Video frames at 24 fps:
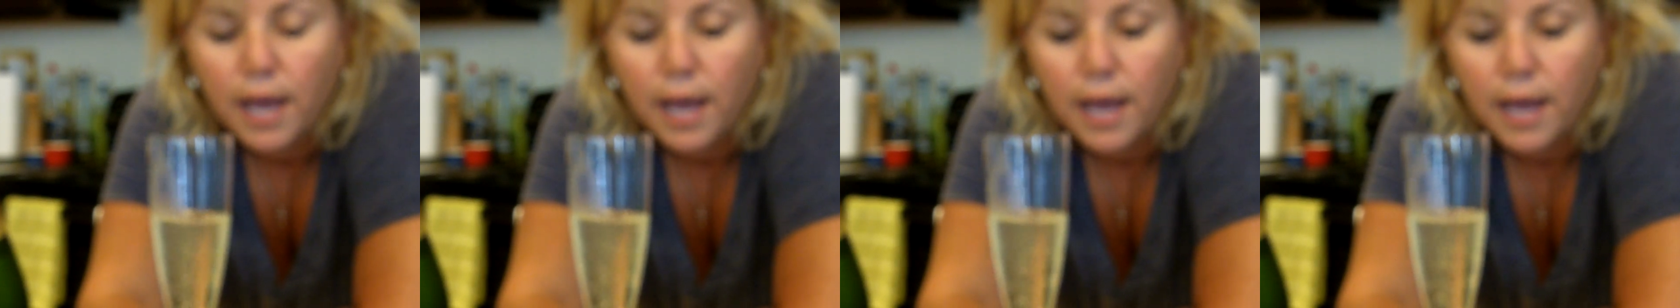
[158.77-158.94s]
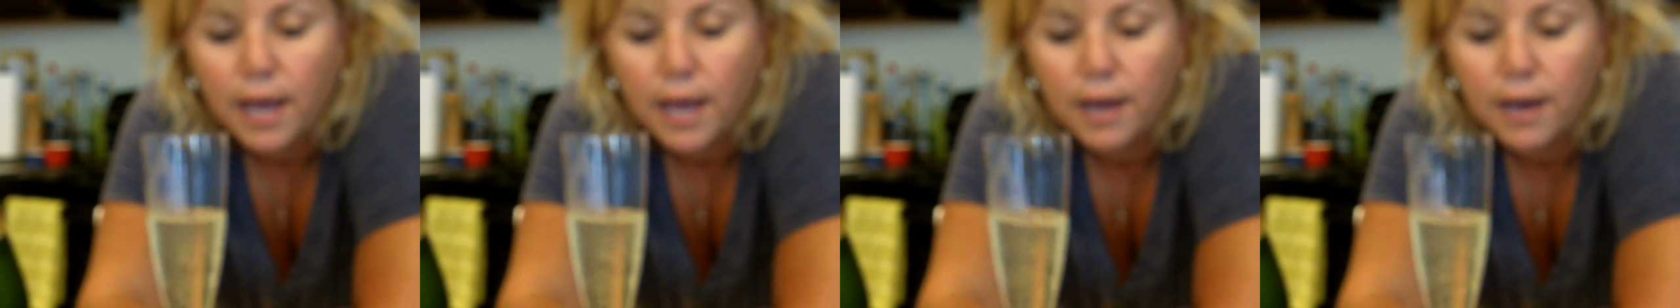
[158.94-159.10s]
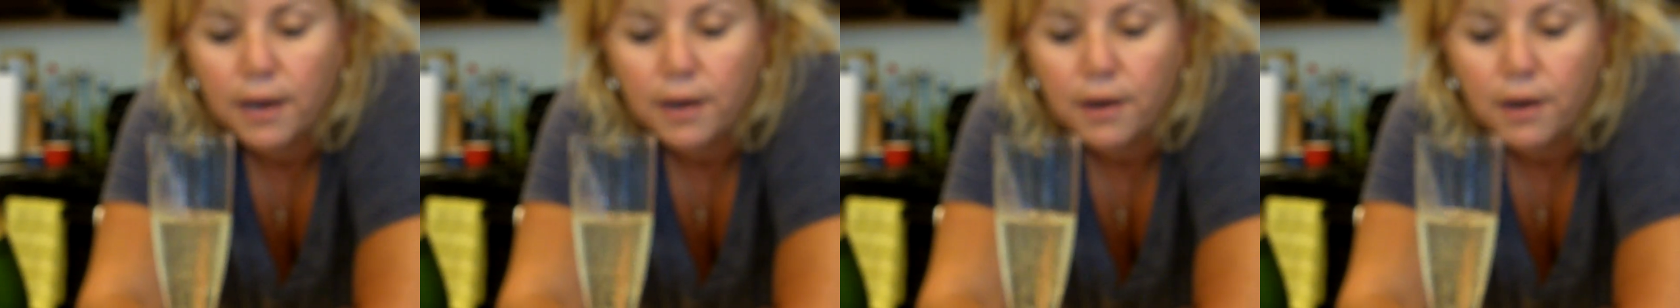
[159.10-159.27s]

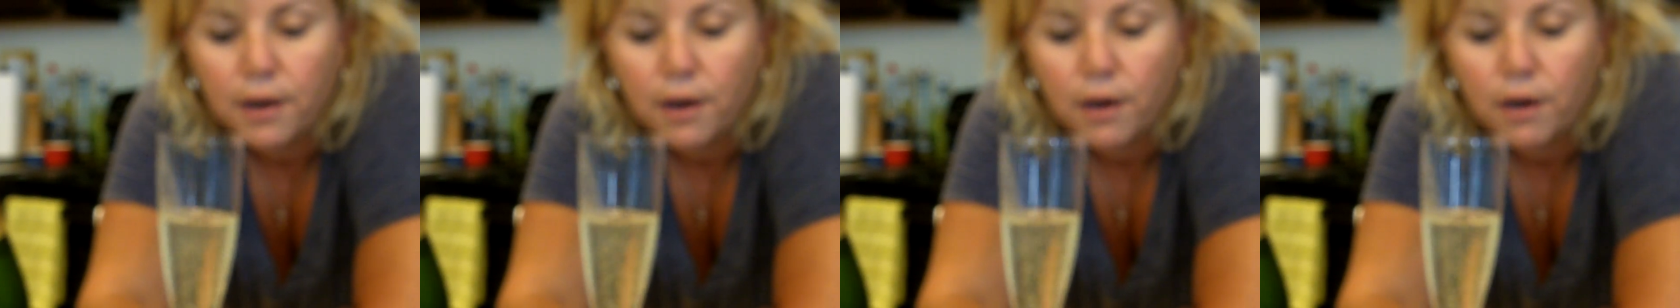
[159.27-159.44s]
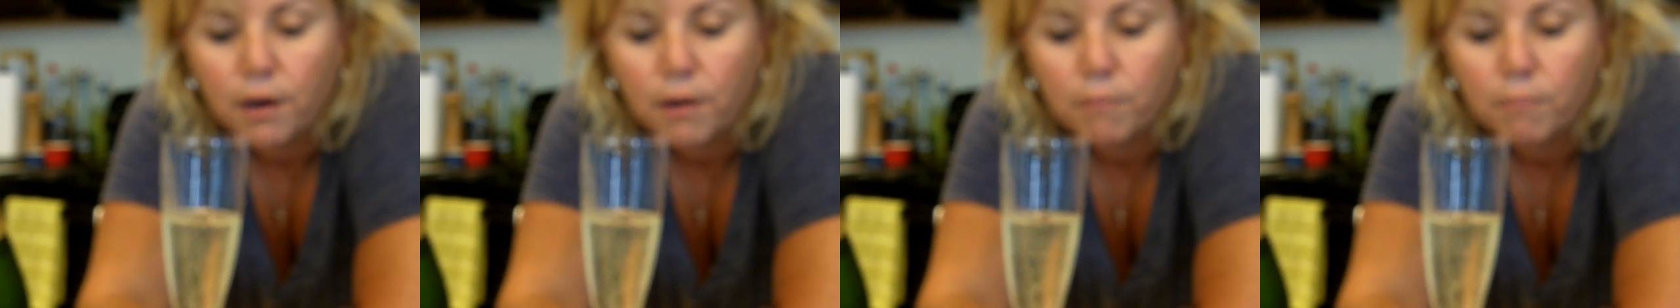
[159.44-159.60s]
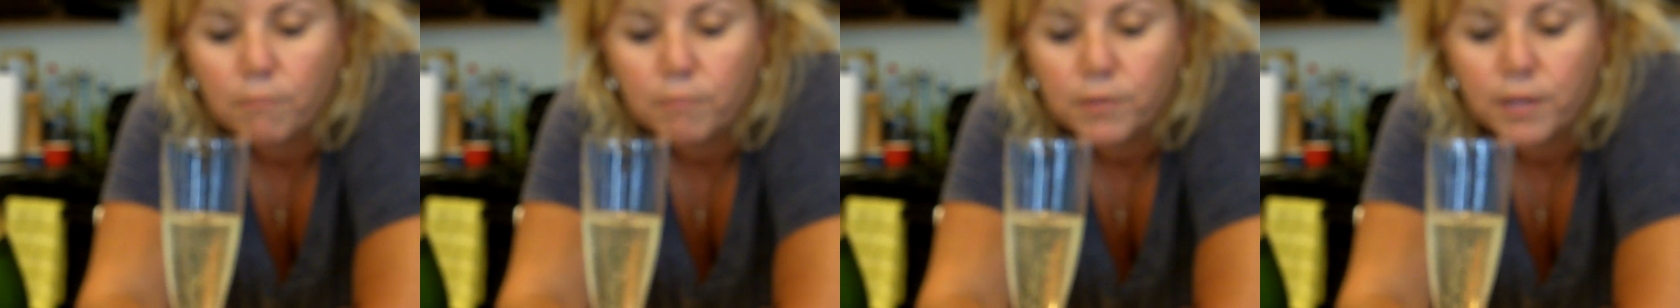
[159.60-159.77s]
and
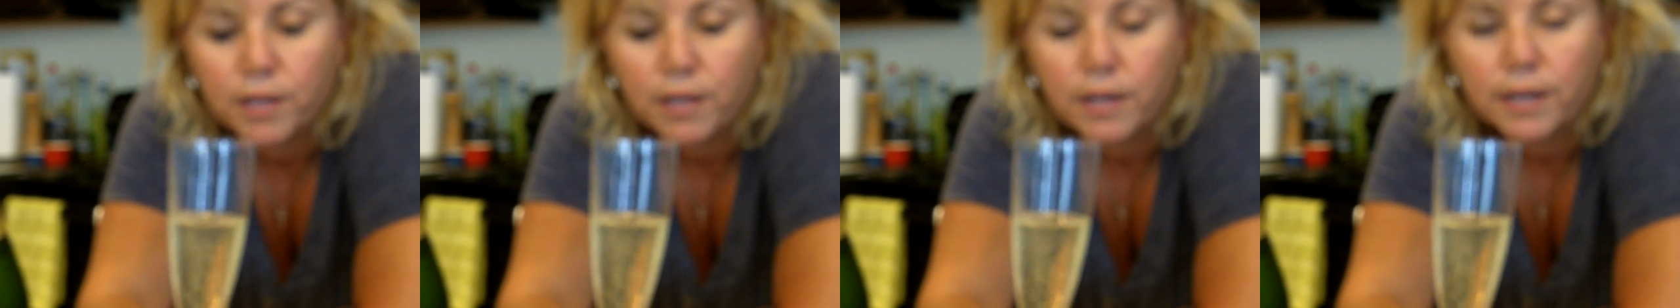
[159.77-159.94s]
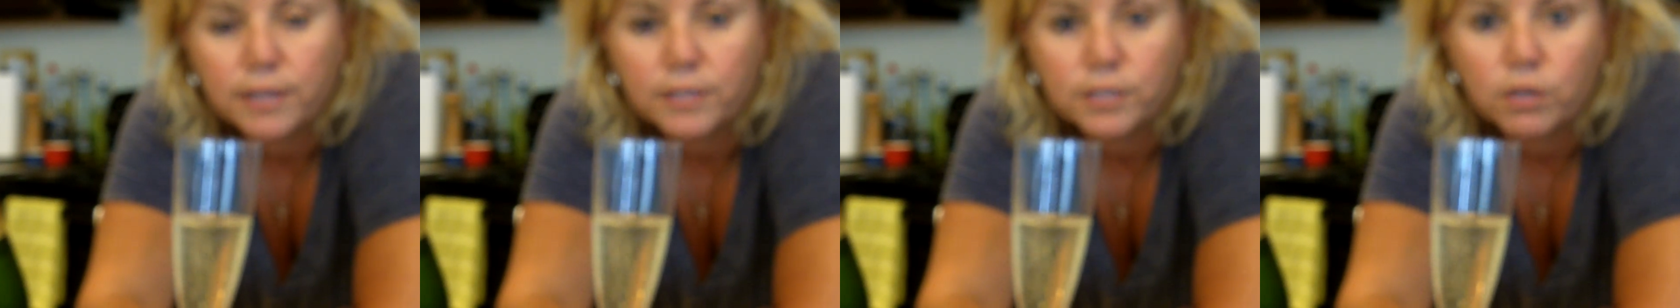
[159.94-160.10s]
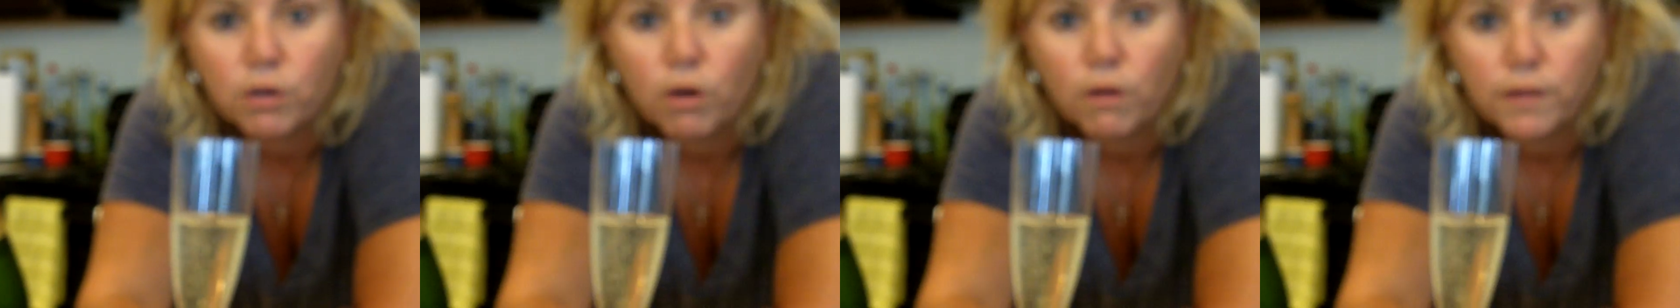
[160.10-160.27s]
um, they
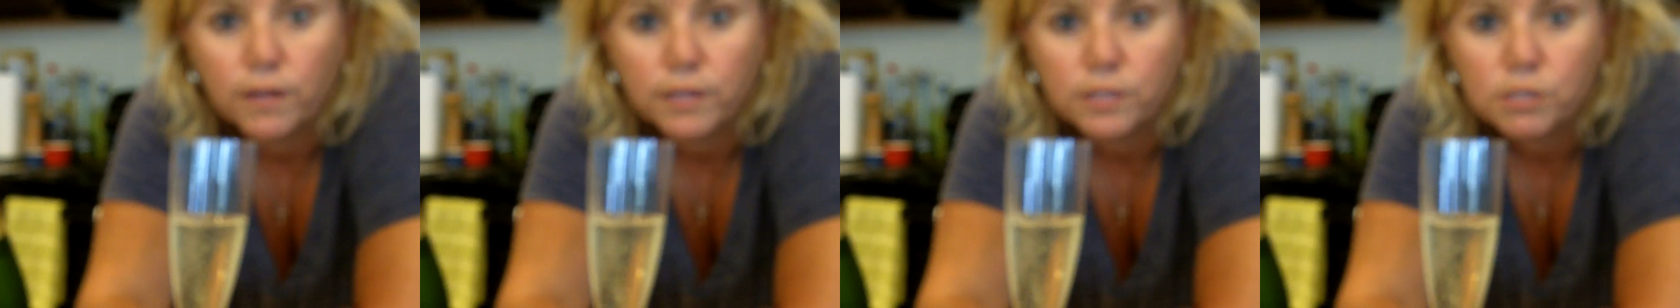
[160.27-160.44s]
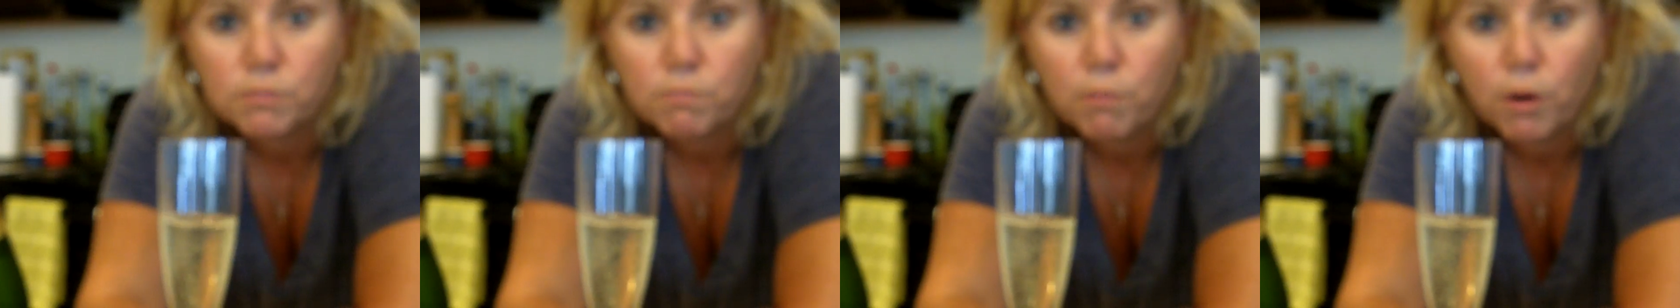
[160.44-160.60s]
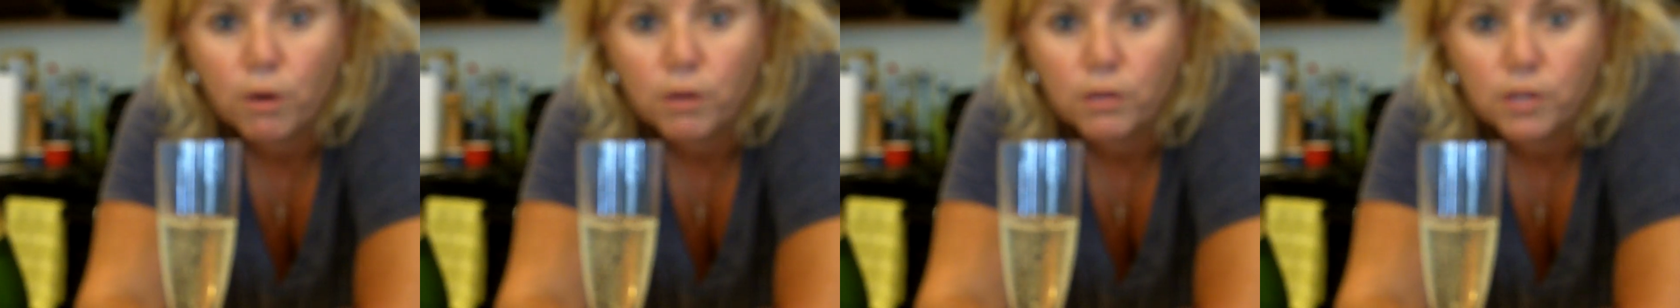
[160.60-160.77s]
like to call that
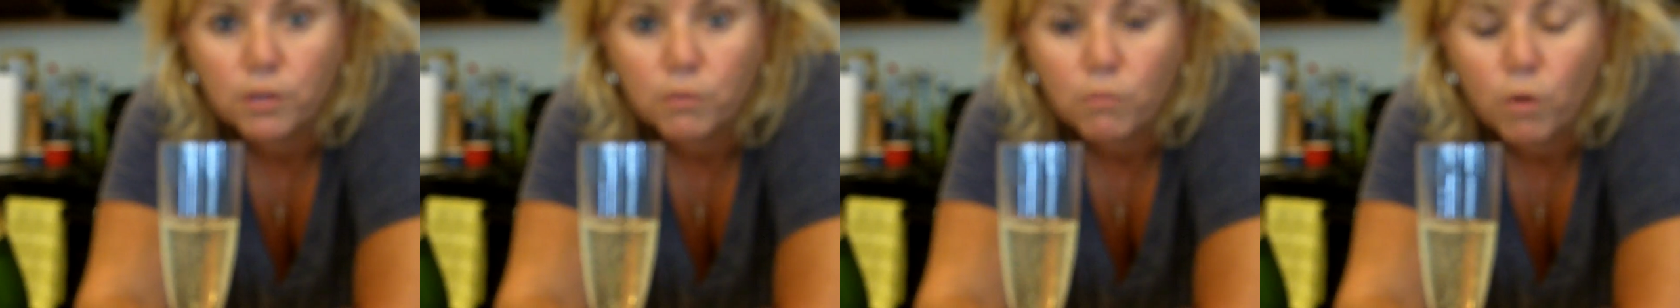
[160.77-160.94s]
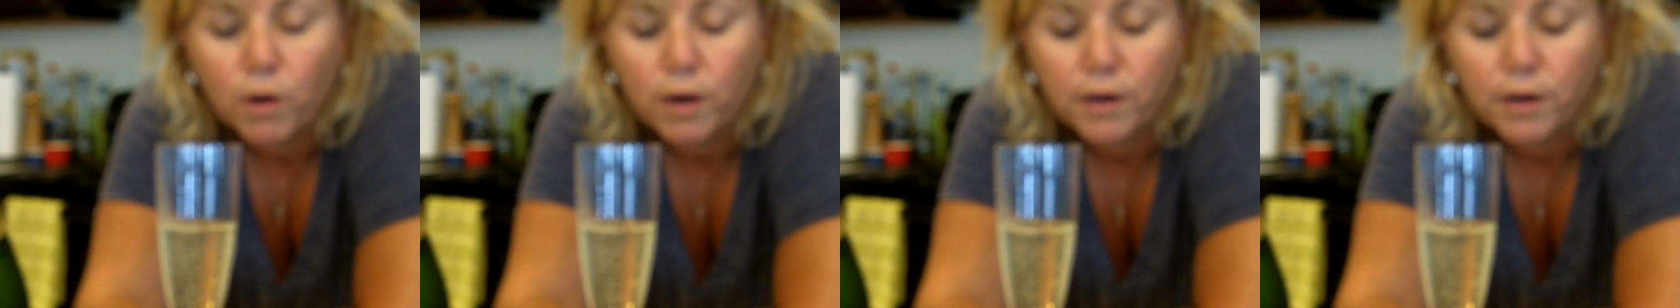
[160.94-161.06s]
sparkling